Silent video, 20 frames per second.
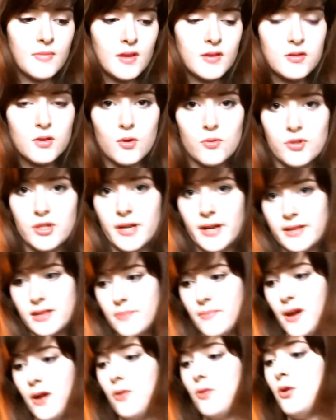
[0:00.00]
So go check
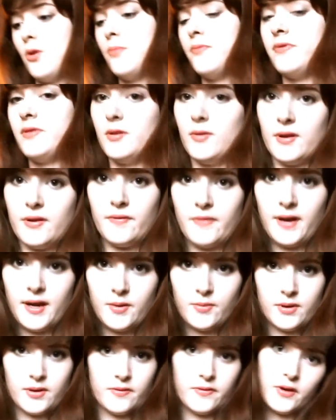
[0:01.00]
them out. Hopefully you can
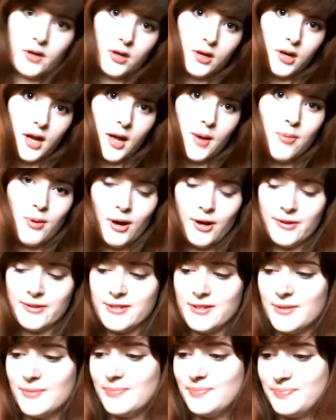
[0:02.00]
find one for your
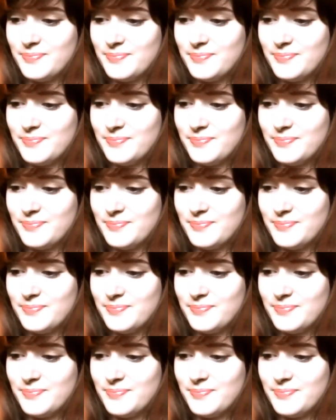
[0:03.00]
eyebrows.